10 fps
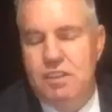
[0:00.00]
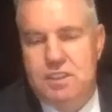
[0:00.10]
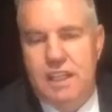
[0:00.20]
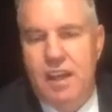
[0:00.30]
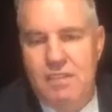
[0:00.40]
say
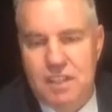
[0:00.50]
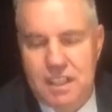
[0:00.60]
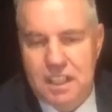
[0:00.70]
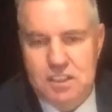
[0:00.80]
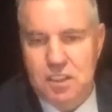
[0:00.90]
I have it
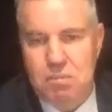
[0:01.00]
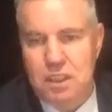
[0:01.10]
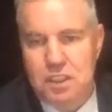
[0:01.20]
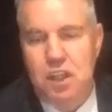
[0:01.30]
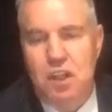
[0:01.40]
here, so
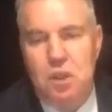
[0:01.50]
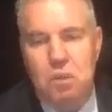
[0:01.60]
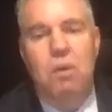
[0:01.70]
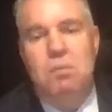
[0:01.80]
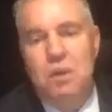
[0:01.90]
please don't
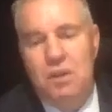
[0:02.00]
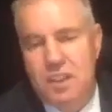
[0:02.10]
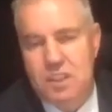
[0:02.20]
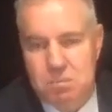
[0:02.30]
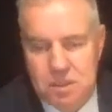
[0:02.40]
quote me on
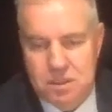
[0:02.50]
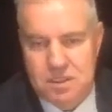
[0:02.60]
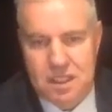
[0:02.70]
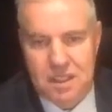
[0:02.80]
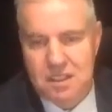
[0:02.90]
this, but
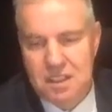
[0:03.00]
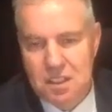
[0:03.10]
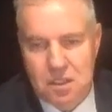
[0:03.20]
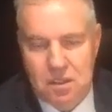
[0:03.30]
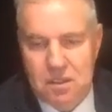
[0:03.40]

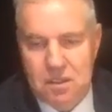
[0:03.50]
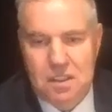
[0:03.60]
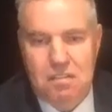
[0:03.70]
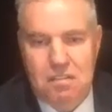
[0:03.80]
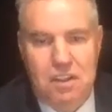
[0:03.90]

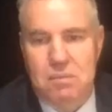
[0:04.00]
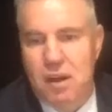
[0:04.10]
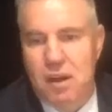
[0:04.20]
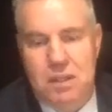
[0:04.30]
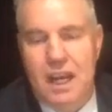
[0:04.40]
the fee
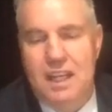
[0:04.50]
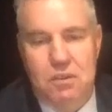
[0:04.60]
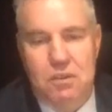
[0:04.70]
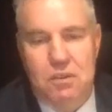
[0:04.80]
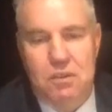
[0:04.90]
might be
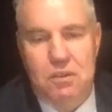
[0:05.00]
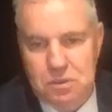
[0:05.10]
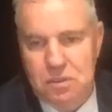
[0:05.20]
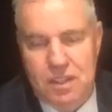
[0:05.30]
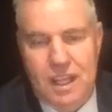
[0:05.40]
$800 or
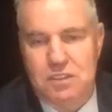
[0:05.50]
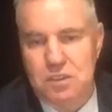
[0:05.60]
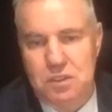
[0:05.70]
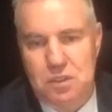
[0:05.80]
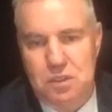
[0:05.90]
$1,000
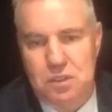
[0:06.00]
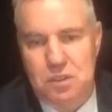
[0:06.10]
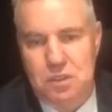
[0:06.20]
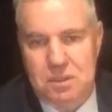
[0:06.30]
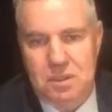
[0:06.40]
or
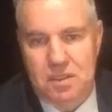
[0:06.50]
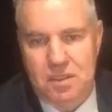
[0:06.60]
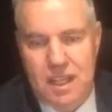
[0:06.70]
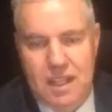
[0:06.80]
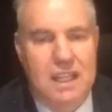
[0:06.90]
something like
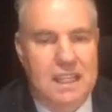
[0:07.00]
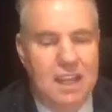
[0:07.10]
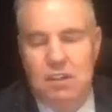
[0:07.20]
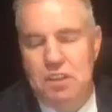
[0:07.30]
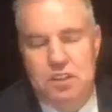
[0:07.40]
that. Again,
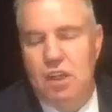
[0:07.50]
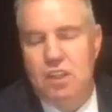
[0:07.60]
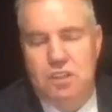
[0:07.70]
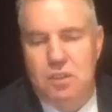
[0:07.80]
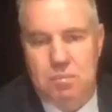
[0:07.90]
on the size
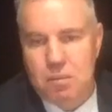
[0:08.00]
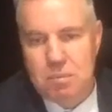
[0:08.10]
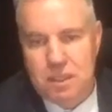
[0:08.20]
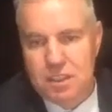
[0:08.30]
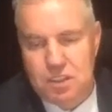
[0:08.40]
of the
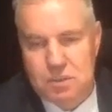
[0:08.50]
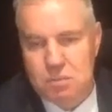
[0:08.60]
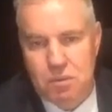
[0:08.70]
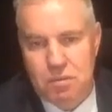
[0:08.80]
property, it's a small